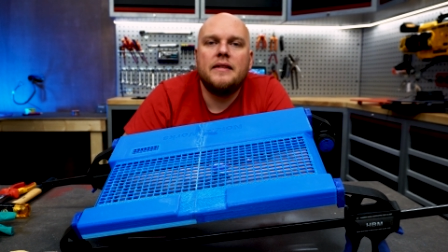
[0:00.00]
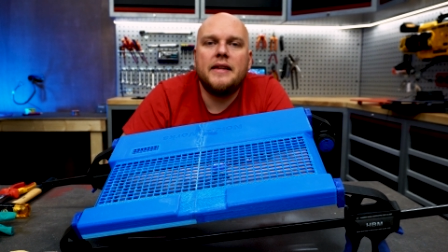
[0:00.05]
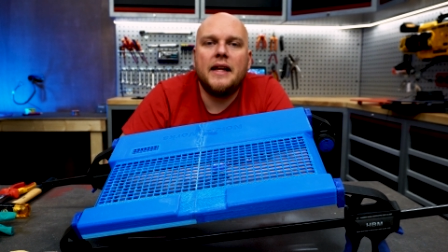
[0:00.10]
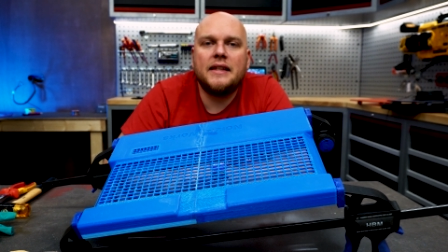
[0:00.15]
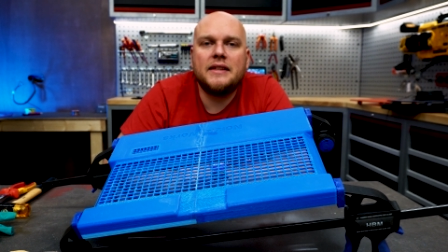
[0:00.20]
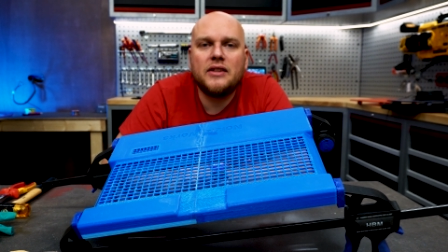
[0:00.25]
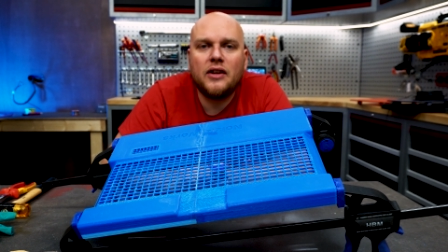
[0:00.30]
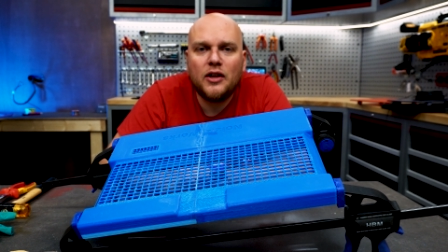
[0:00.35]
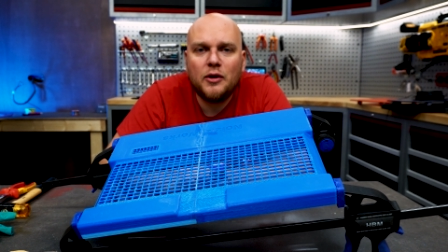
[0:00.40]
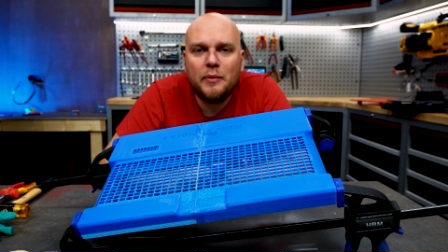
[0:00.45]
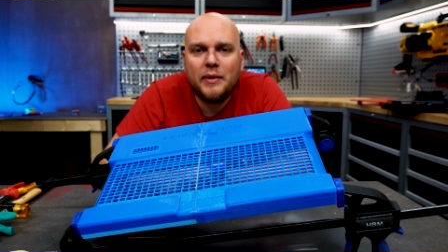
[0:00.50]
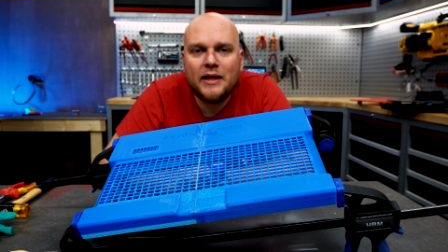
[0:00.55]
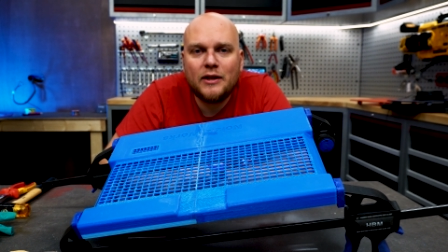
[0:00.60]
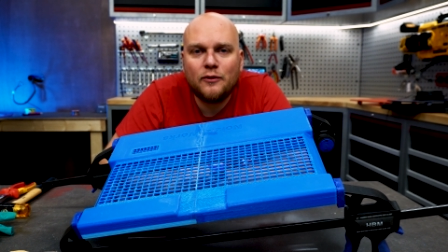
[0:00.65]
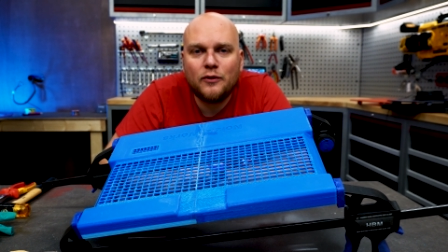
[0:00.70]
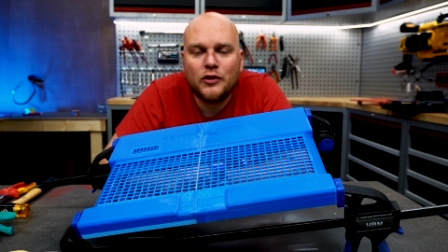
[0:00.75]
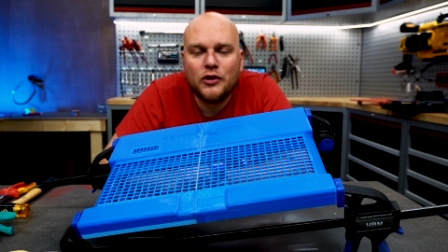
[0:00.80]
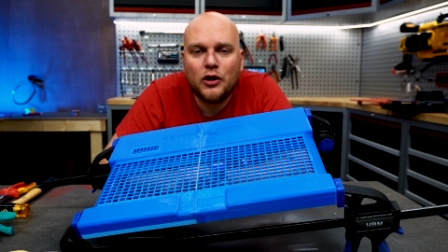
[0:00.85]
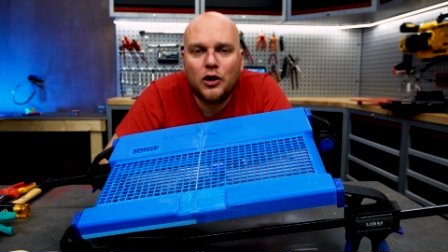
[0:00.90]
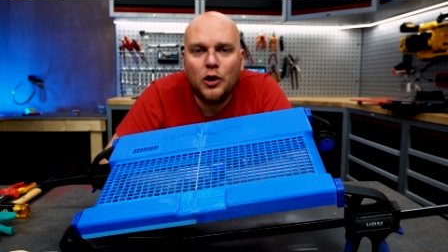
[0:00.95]
That's going to be
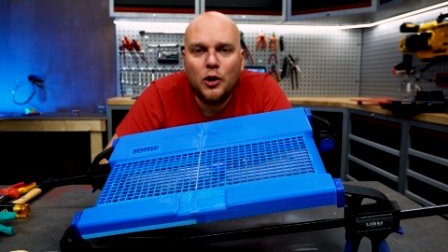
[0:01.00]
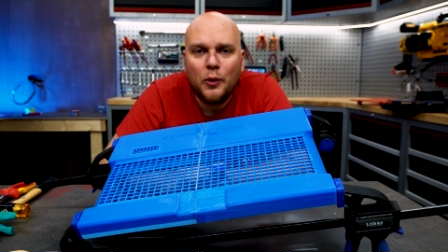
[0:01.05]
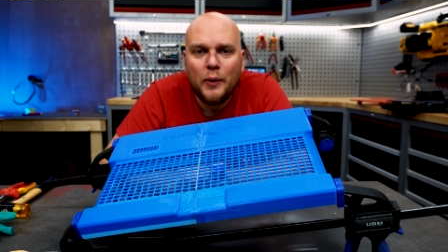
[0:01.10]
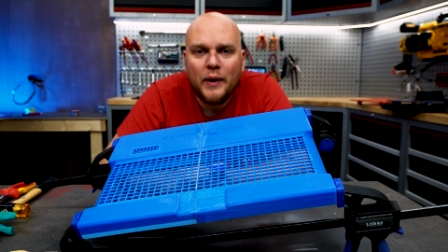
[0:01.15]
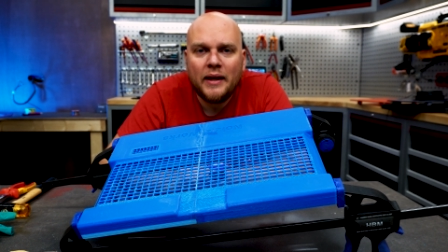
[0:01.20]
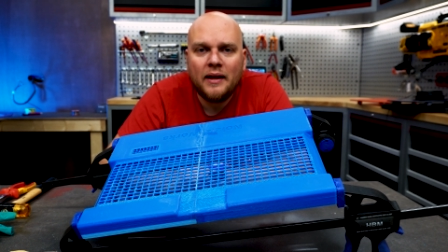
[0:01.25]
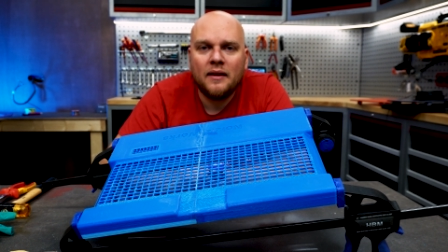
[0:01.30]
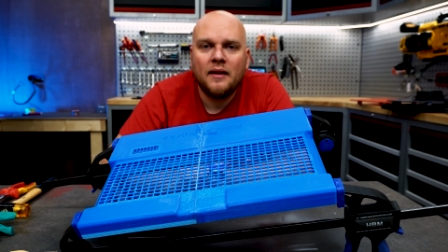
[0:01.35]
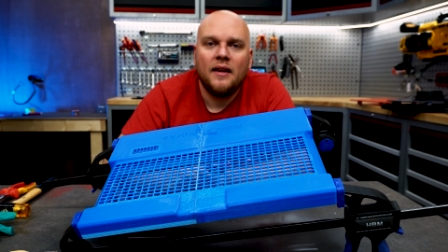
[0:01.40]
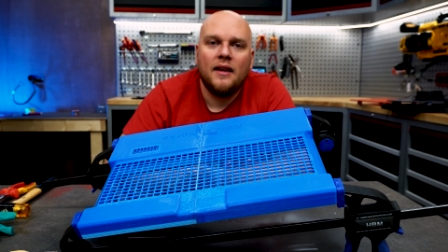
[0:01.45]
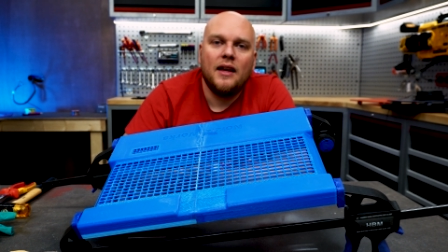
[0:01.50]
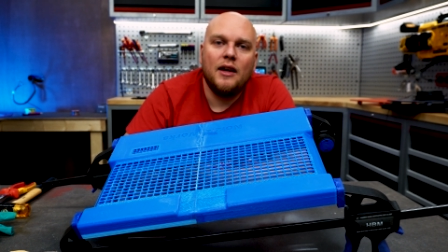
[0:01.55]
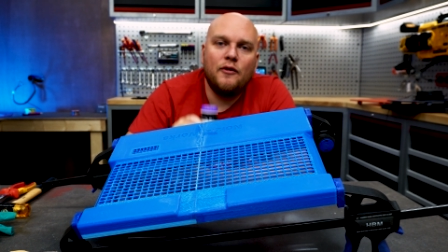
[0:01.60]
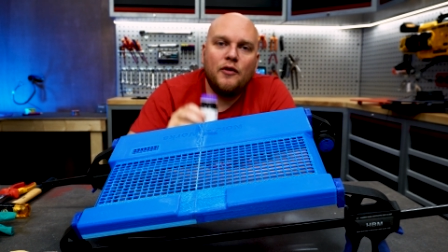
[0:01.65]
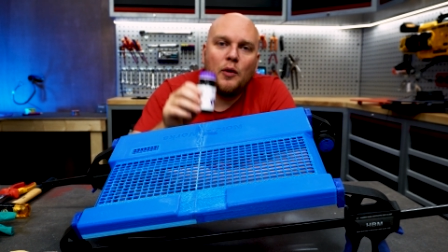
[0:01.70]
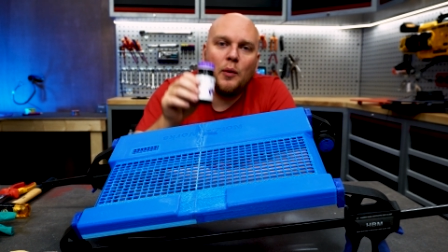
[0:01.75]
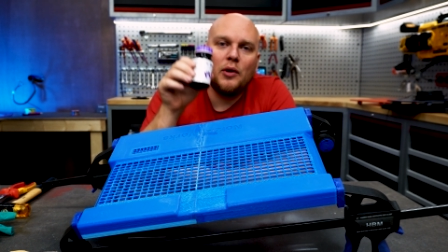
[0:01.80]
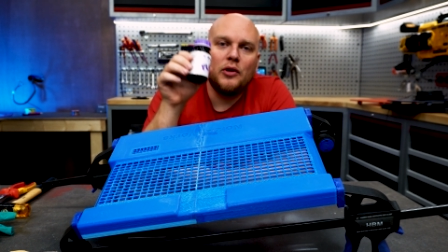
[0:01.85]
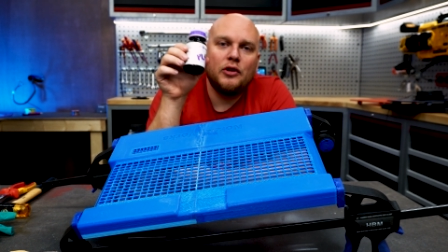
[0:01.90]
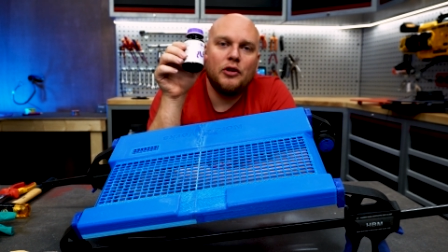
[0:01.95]
it for the gluing. If
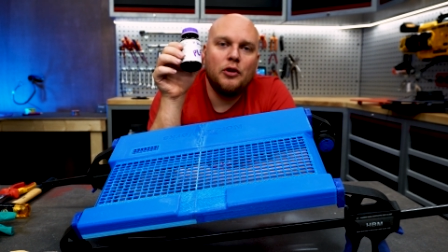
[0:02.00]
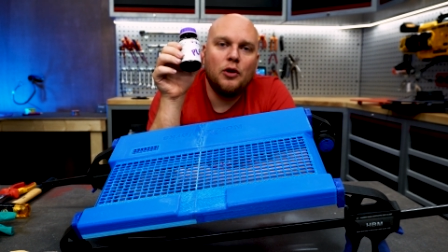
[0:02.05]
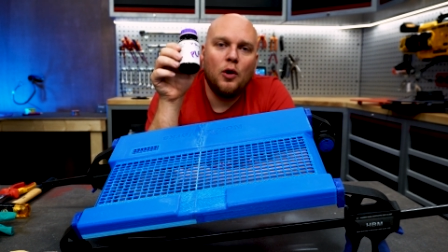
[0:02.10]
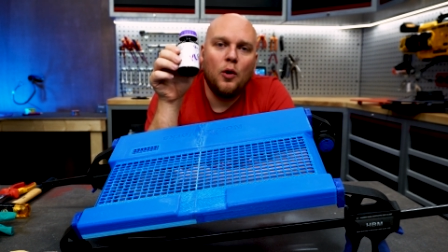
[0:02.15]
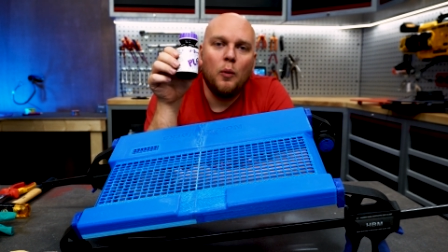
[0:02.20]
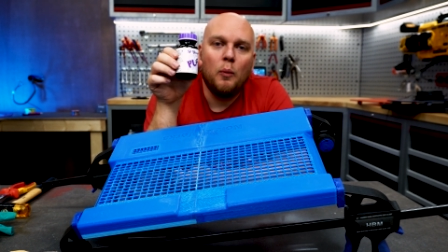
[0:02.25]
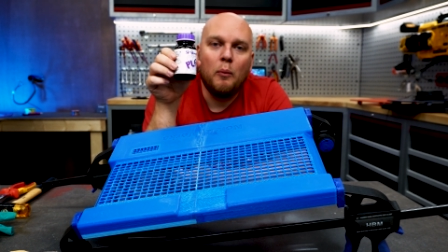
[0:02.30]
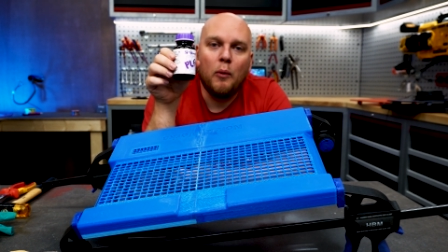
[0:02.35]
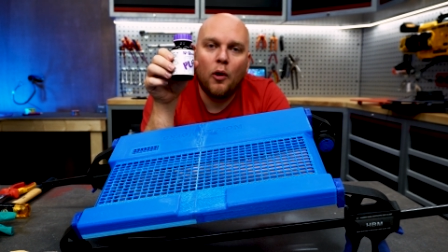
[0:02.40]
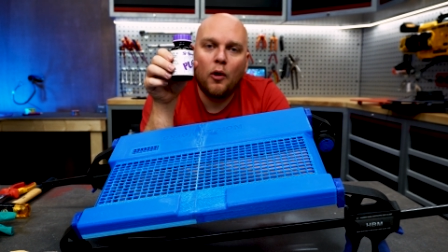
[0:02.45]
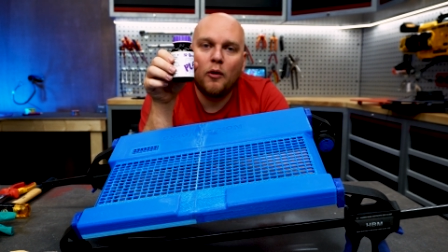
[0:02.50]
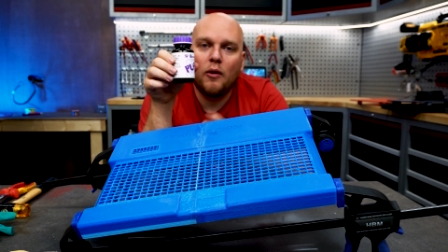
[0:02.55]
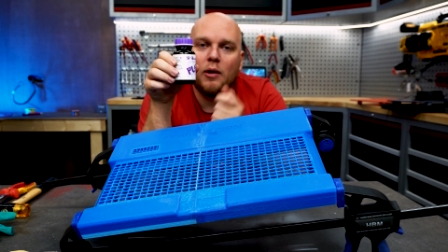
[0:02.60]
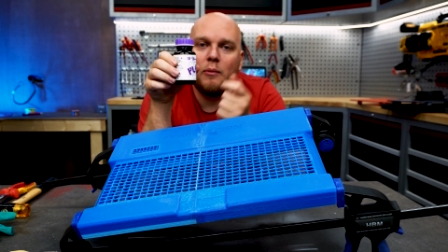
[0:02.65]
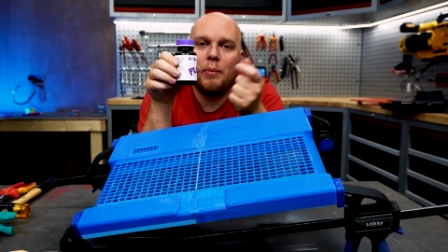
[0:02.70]
you want to know more